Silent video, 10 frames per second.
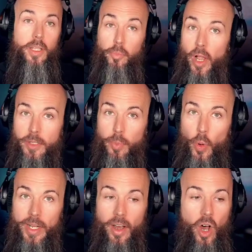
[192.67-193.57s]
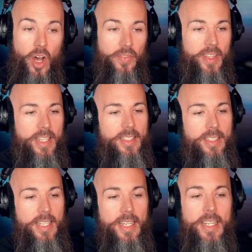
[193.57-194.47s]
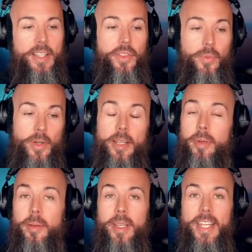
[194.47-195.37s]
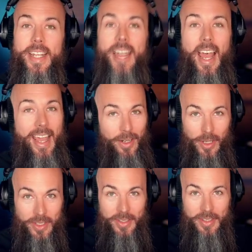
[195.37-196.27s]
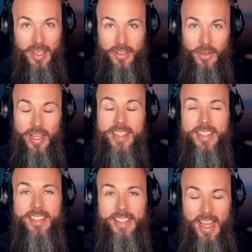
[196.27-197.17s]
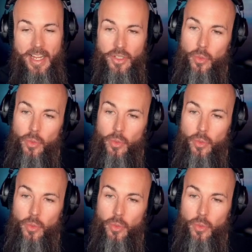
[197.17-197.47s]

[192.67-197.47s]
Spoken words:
The price point on the TD3BB analog synthesizer is insane.